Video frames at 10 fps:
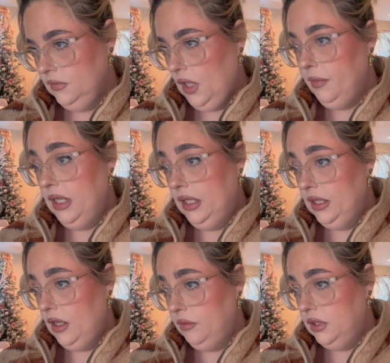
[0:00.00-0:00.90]
I'm an
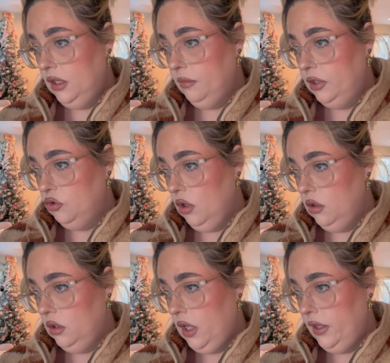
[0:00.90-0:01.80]
idiot. I was hitting my
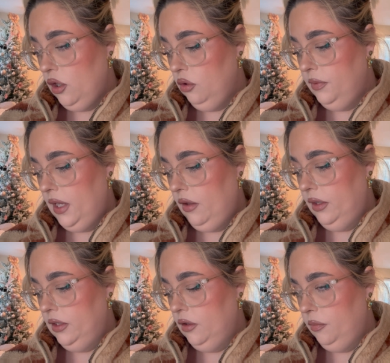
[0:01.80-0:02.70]
trunk. I hope the hell I
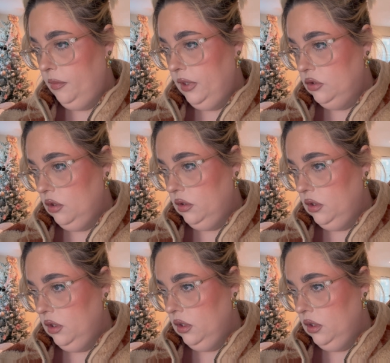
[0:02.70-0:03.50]
didn't open my trunk.